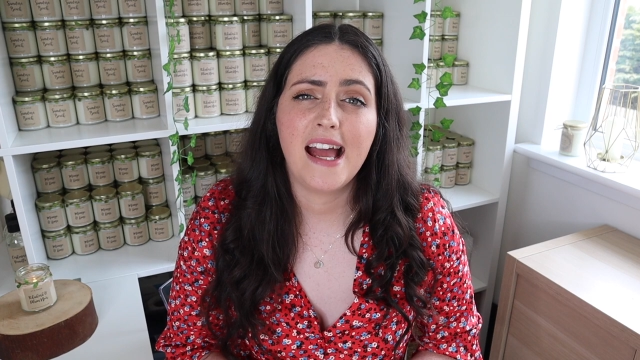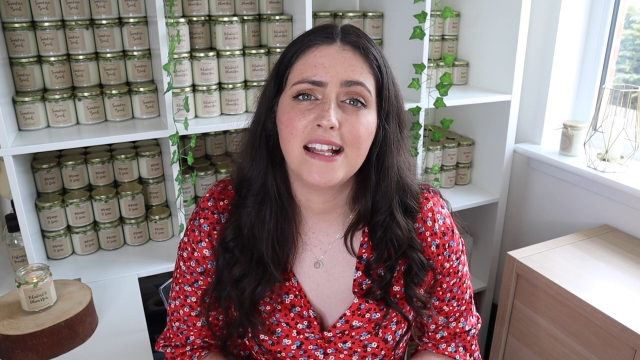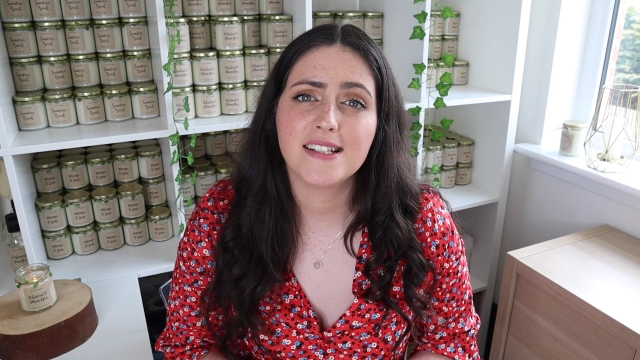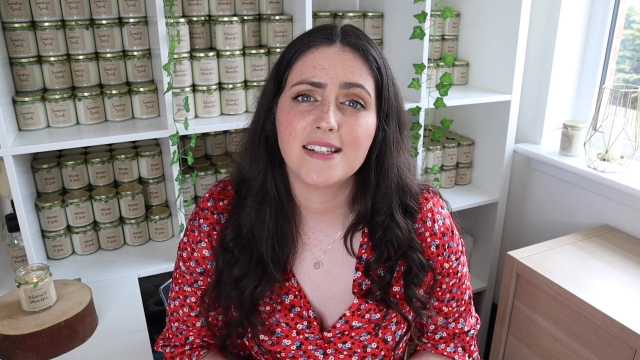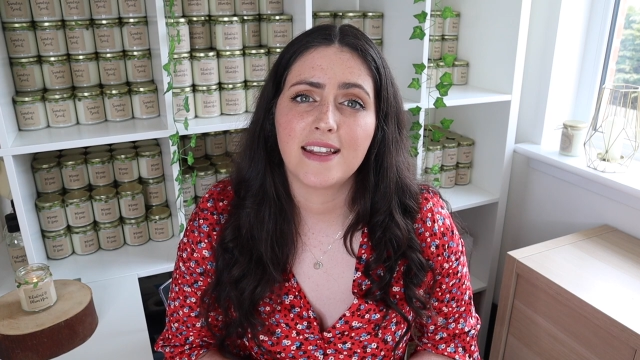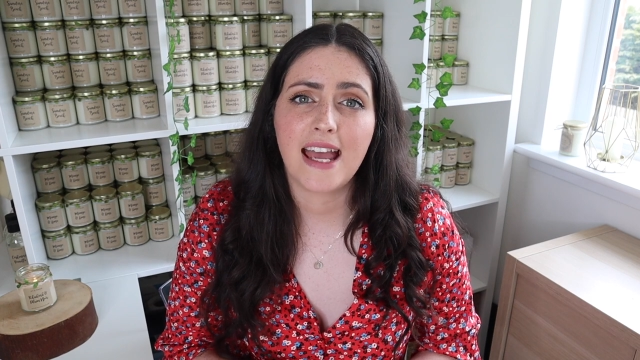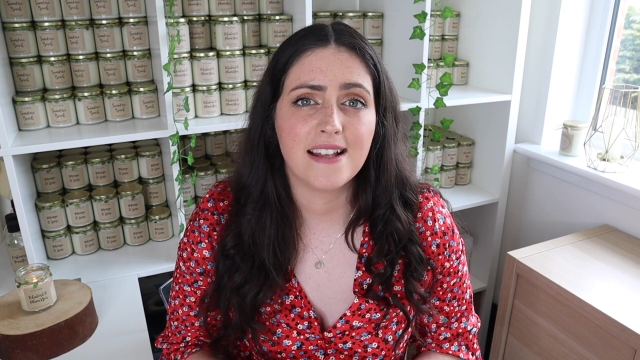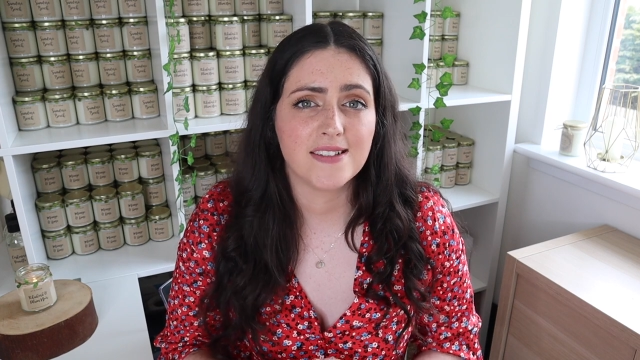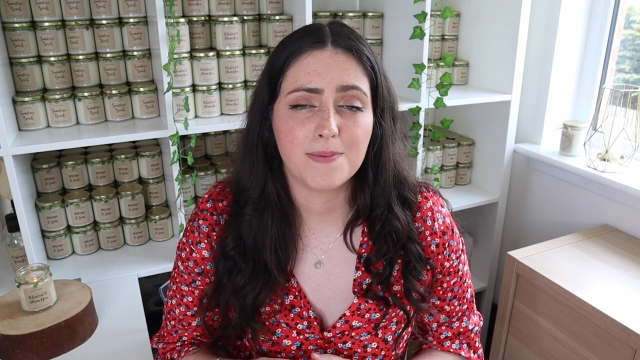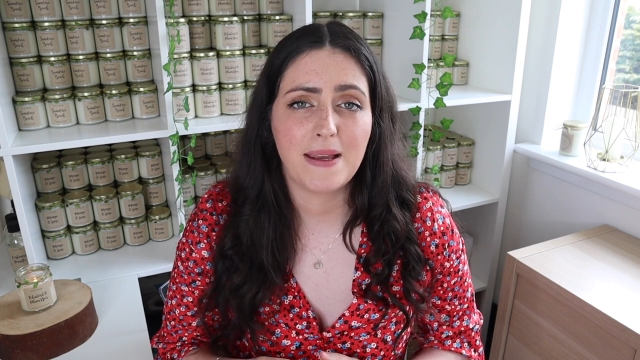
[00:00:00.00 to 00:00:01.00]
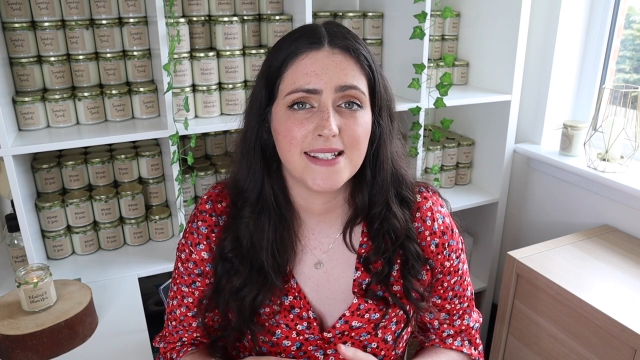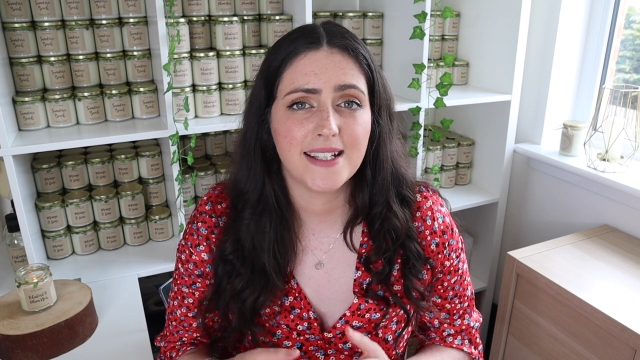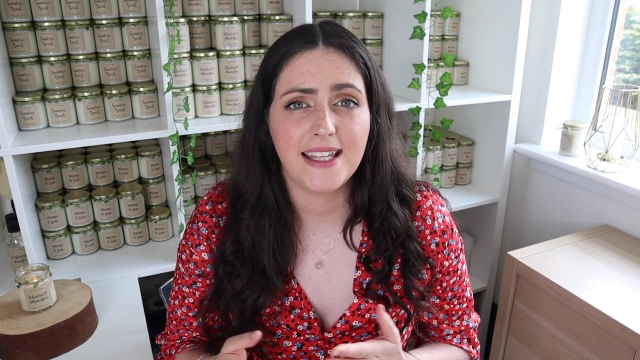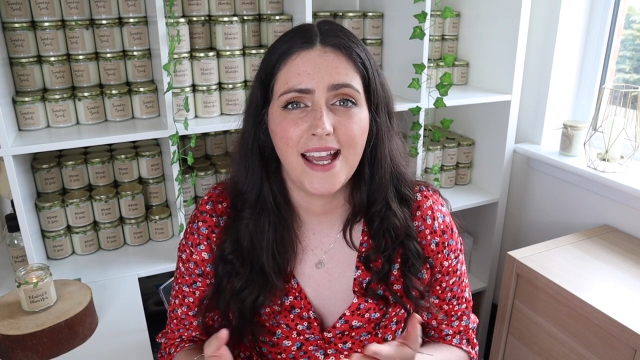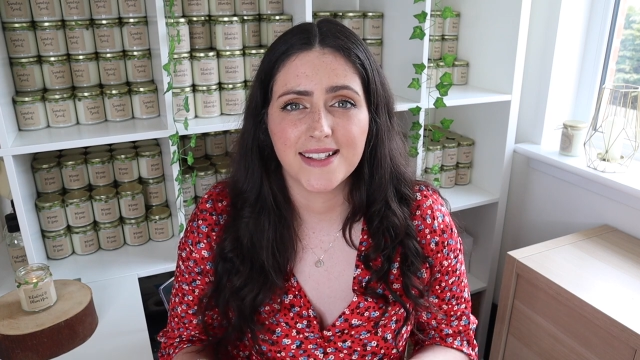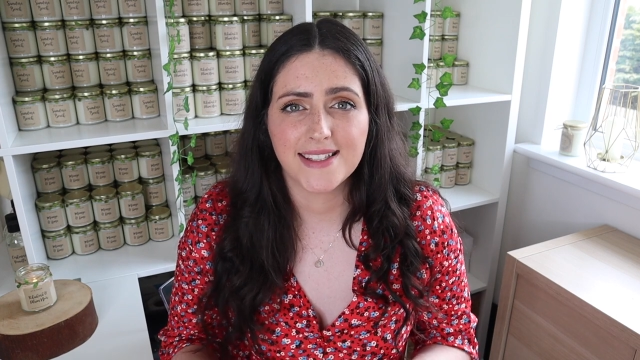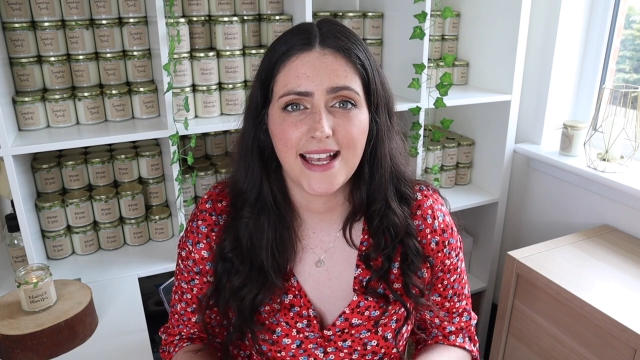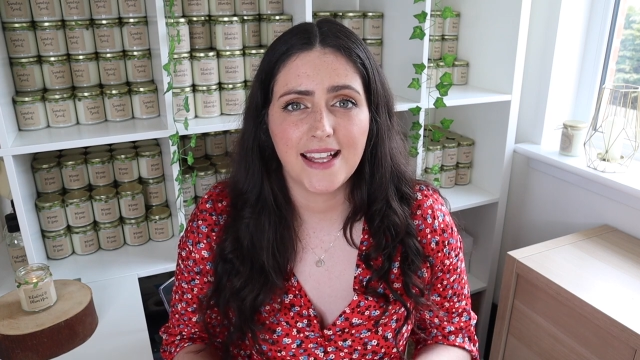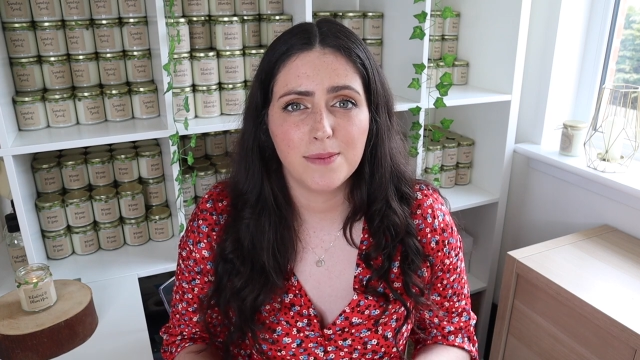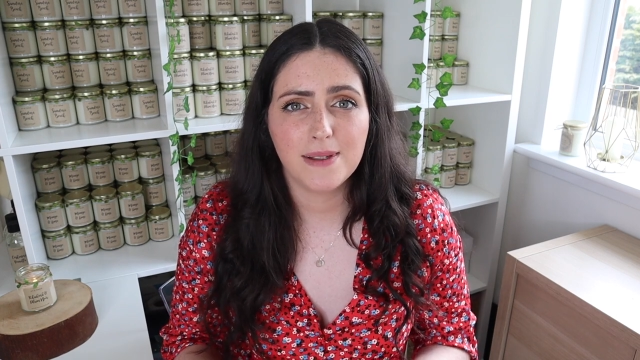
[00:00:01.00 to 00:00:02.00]
and the candle's basically
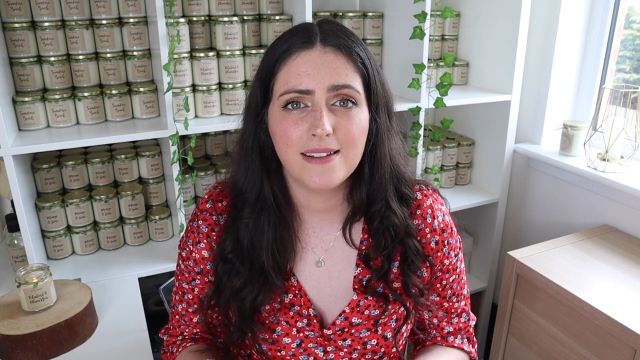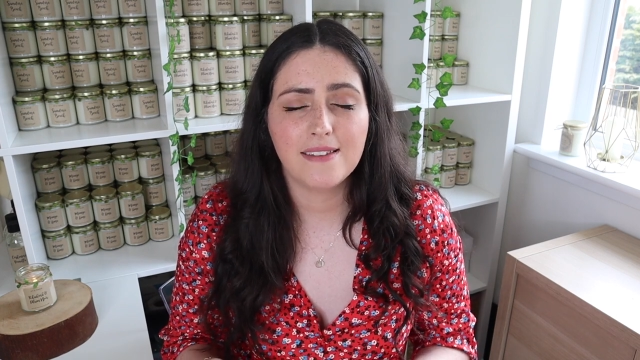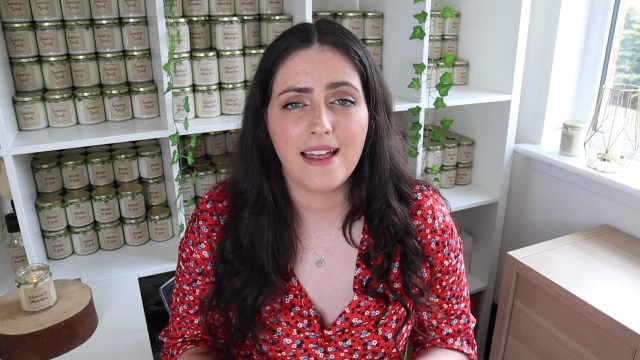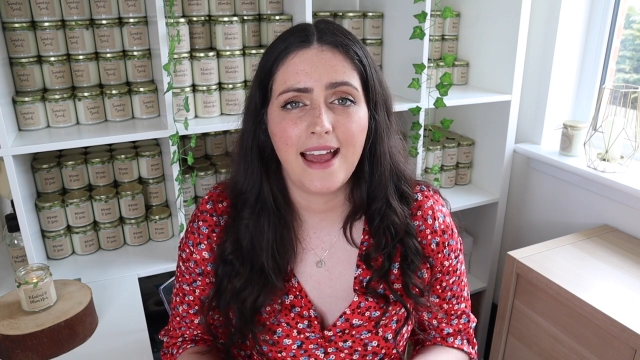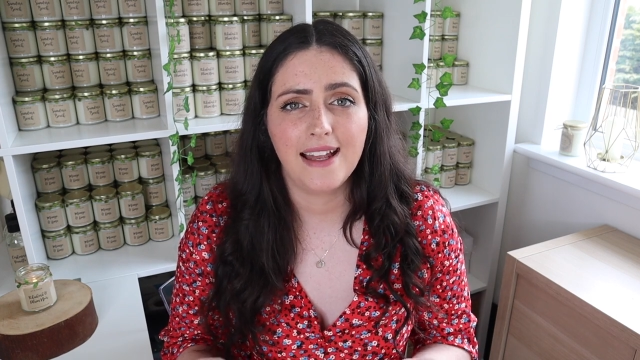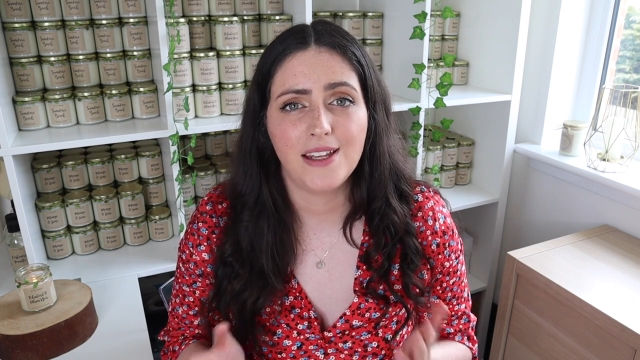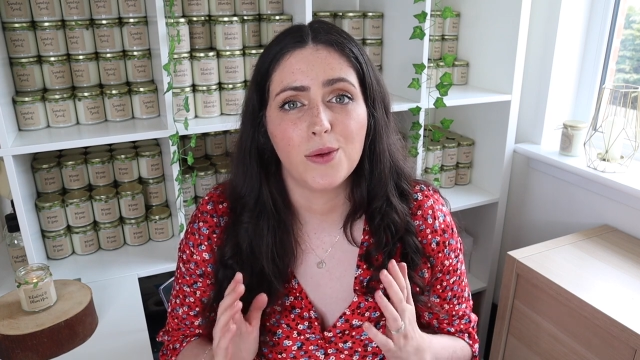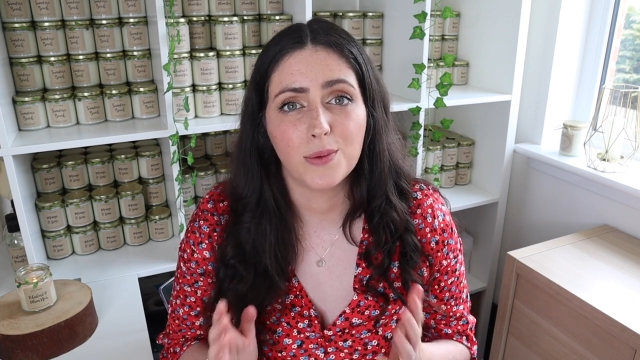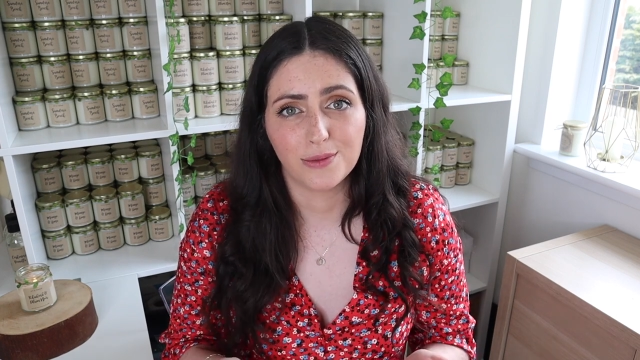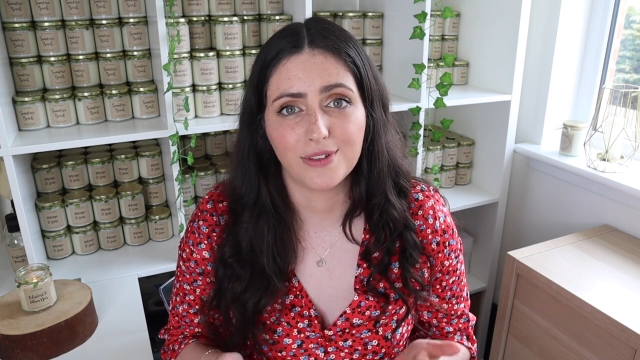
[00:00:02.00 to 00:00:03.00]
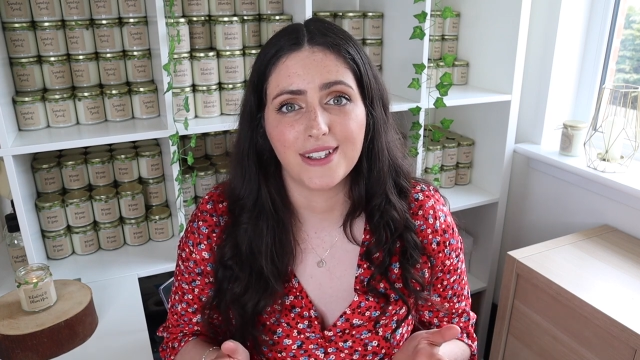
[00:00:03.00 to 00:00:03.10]
unsellable, then you will